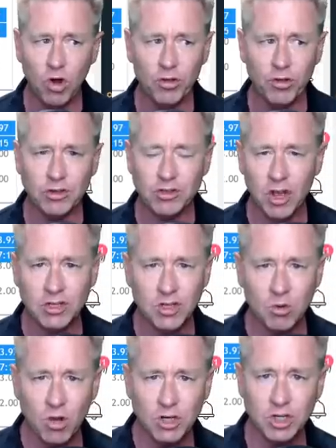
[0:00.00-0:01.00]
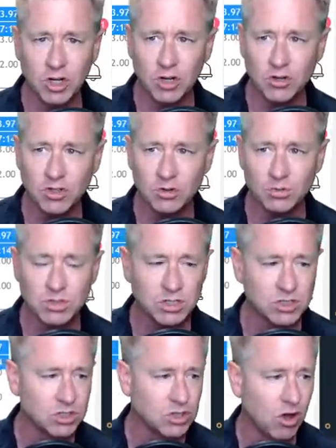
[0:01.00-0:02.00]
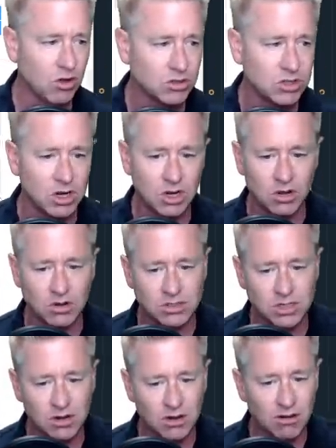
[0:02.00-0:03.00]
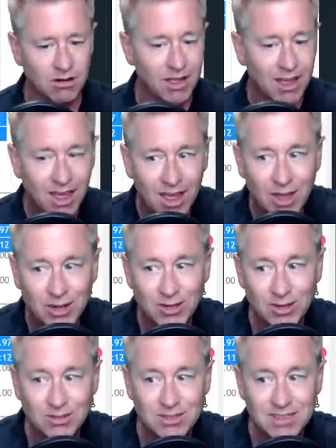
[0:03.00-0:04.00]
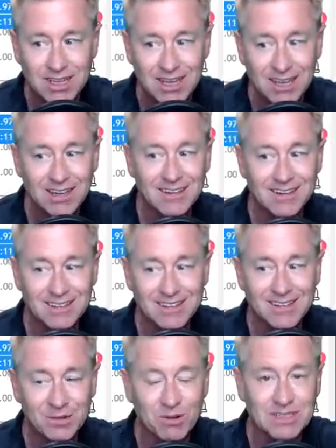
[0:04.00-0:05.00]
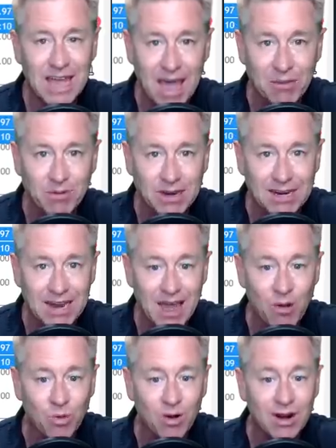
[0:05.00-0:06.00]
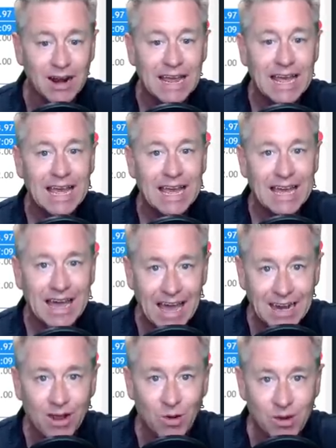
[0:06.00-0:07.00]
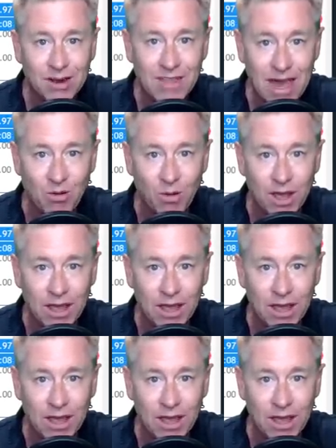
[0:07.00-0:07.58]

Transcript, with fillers: All these guys I watch on YouTube says the dollar's going to go to zero. Do you see? Do you see what's happening now? We're kind of going in that